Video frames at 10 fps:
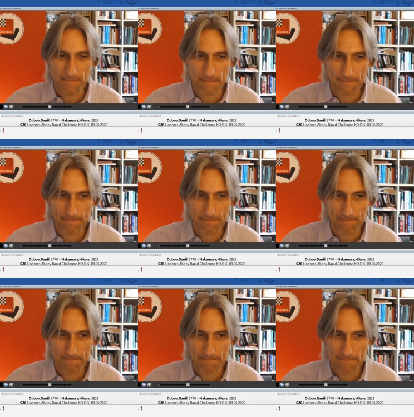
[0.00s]

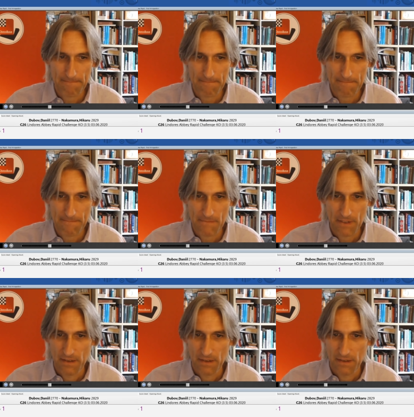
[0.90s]

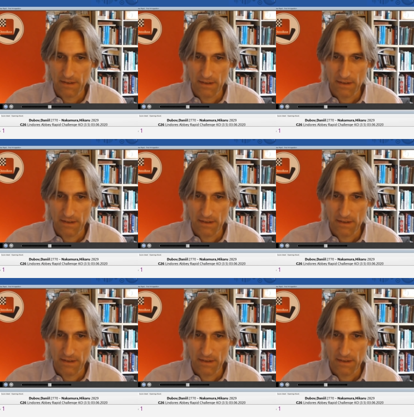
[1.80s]
Nothing is said.